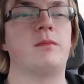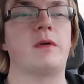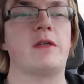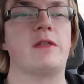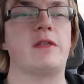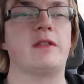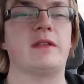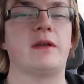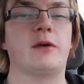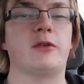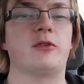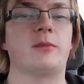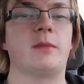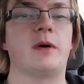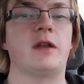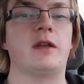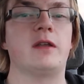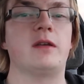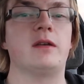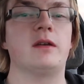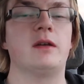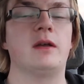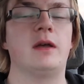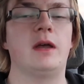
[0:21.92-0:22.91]
I think that was about
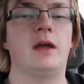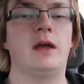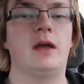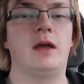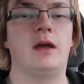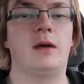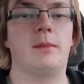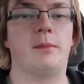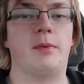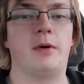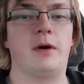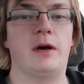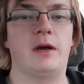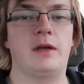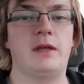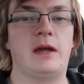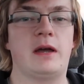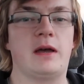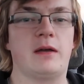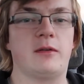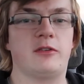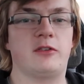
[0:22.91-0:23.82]
it. But yeah,